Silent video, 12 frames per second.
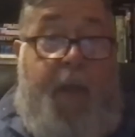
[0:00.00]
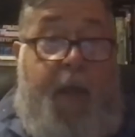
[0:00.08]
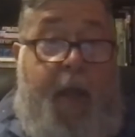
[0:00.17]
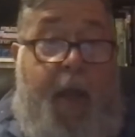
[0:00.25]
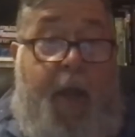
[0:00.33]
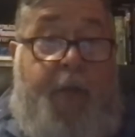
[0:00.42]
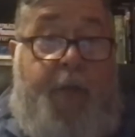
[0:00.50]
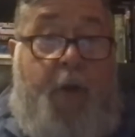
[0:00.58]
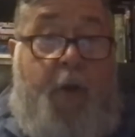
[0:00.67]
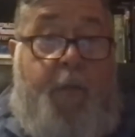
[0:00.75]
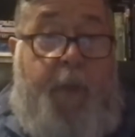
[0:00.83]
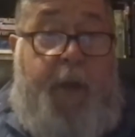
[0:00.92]
And in
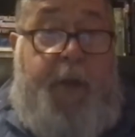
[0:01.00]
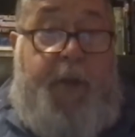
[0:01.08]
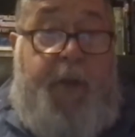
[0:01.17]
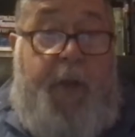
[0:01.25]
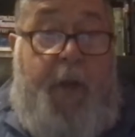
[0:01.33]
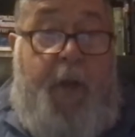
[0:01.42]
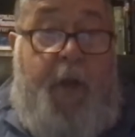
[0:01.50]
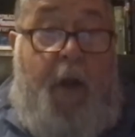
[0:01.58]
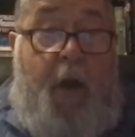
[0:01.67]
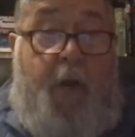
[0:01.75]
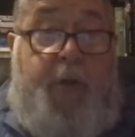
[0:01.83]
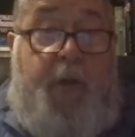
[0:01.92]
third place,
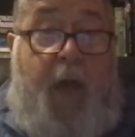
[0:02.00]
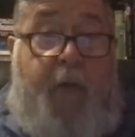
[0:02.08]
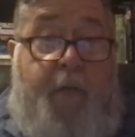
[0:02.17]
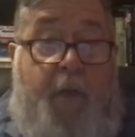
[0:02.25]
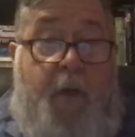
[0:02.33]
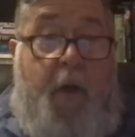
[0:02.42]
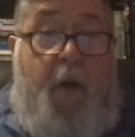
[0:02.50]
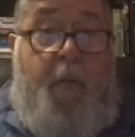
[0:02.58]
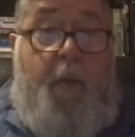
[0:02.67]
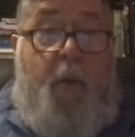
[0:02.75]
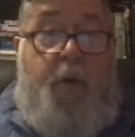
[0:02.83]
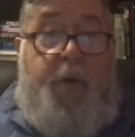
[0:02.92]
Yaroslava
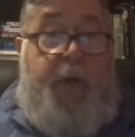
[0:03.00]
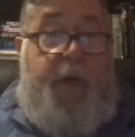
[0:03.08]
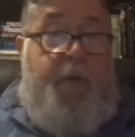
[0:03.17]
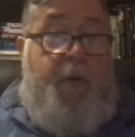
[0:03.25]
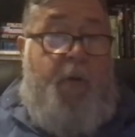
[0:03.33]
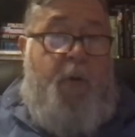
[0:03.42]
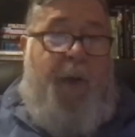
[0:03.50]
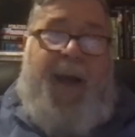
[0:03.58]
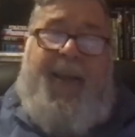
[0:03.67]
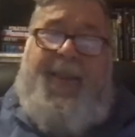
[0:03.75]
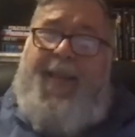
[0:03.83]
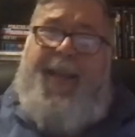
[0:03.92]
Mahuchik, who
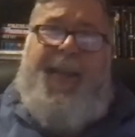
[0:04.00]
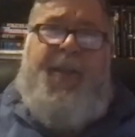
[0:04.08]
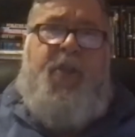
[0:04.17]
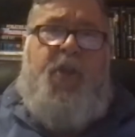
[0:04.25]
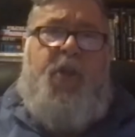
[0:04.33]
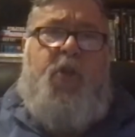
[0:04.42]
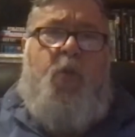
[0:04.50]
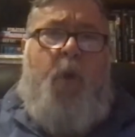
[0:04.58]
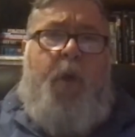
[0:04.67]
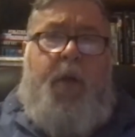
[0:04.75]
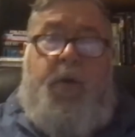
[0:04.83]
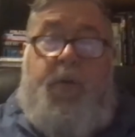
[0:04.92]
I think is just
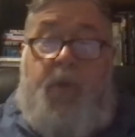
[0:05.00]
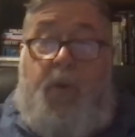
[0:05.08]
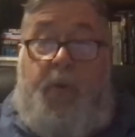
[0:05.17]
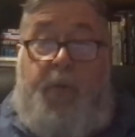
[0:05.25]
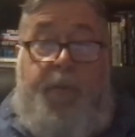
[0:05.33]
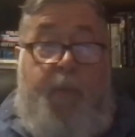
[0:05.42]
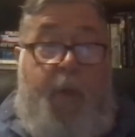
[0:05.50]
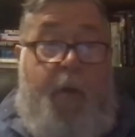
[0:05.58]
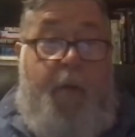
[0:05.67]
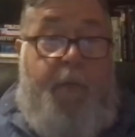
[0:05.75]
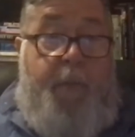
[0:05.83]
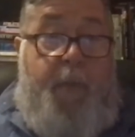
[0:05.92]
20 years old,
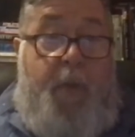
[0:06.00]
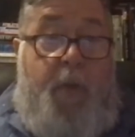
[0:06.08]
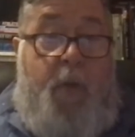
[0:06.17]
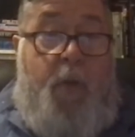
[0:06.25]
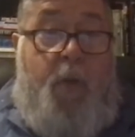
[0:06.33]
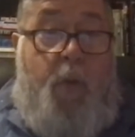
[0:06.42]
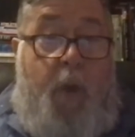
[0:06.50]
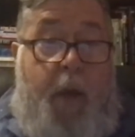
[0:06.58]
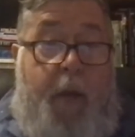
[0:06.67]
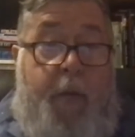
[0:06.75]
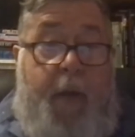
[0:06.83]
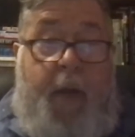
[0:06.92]
from the
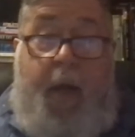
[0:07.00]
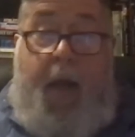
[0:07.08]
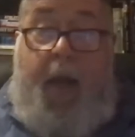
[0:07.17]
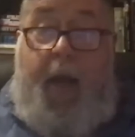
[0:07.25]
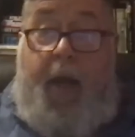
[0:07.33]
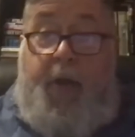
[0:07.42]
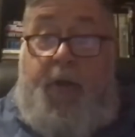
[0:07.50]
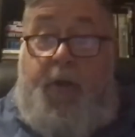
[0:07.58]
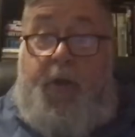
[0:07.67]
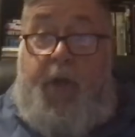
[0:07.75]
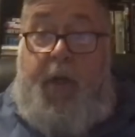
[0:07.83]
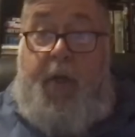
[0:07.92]
Ukraine, and
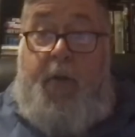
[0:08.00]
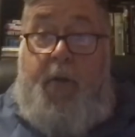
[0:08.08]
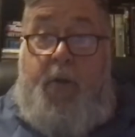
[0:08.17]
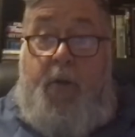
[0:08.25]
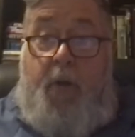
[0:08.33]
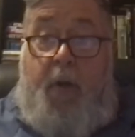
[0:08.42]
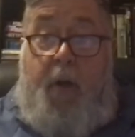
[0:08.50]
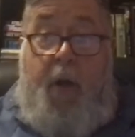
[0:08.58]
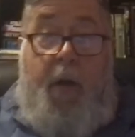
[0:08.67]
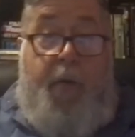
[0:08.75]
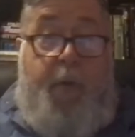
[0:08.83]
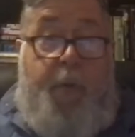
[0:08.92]
she took
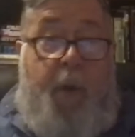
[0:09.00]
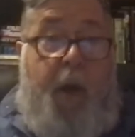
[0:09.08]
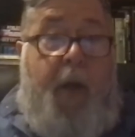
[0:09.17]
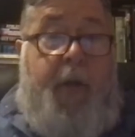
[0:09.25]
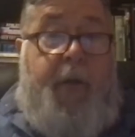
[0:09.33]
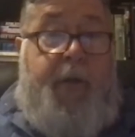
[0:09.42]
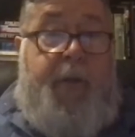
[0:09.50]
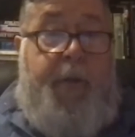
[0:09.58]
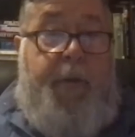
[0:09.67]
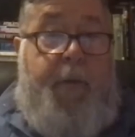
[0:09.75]
the bronze.